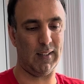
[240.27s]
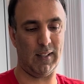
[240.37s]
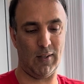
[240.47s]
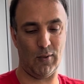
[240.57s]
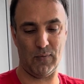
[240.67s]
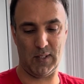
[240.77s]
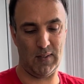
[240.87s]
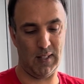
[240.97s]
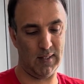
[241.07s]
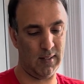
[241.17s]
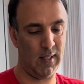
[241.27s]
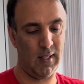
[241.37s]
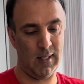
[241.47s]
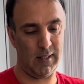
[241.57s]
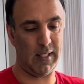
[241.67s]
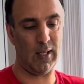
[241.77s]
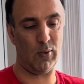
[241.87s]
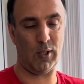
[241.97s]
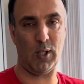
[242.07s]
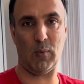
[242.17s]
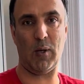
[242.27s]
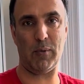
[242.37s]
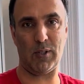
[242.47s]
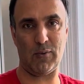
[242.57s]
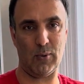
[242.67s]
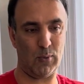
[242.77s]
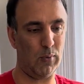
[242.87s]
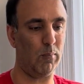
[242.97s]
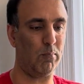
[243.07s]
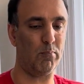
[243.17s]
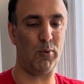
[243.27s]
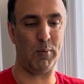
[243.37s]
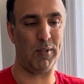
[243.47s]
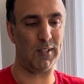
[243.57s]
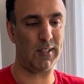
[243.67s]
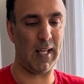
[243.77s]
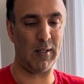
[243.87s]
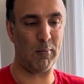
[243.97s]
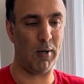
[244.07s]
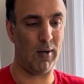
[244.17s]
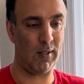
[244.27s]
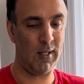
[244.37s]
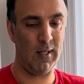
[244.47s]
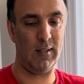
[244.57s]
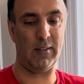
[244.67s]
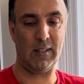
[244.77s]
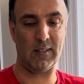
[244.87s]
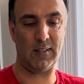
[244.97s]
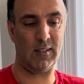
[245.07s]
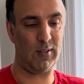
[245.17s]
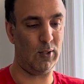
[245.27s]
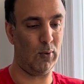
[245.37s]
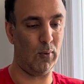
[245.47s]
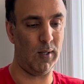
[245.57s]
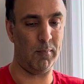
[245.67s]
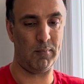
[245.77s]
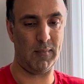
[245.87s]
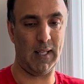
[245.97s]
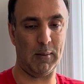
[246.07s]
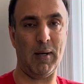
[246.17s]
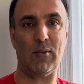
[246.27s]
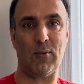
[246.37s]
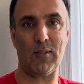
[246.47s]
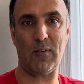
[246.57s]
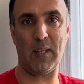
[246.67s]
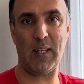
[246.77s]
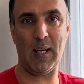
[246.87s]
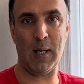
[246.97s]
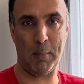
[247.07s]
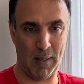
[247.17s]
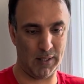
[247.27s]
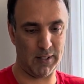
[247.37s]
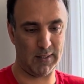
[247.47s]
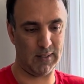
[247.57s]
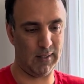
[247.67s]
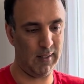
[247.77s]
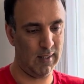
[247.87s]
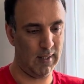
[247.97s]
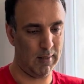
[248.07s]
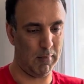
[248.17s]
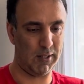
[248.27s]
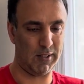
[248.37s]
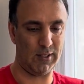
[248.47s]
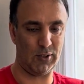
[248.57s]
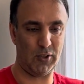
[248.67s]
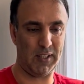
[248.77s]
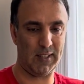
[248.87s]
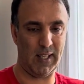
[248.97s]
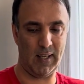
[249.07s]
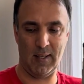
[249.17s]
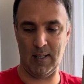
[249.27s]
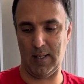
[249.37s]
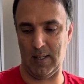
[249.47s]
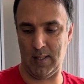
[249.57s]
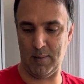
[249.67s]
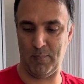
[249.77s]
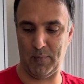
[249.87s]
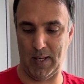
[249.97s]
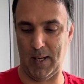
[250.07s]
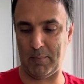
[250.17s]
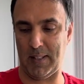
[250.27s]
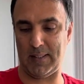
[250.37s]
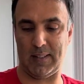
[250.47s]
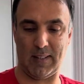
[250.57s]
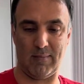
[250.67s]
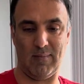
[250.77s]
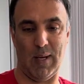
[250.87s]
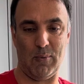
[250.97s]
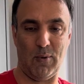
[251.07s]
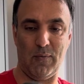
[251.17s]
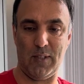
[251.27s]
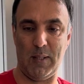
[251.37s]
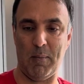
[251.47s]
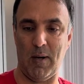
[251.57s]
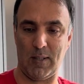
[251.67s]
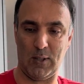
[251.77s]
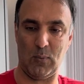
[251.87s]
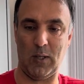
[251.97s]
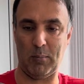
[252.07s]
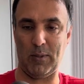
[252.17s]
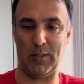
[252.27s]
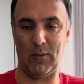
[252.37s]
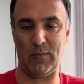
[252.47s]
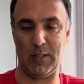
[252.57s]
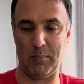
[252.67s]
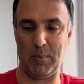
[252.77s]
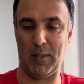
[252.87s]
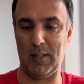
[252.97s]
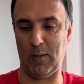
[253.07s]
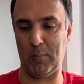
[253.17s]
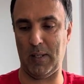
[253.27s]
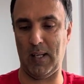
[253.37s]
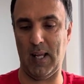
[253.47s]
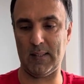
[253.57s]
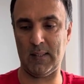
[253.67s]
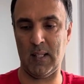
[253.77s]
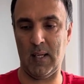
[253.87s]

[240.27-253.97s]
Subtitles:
they are obviously this yellow colourway, which of course will pretty much stain and mark the instant you get them out onto the Manchester streets here. I'm guessing that would obviously mark as well, but obviously it'd be a little bit less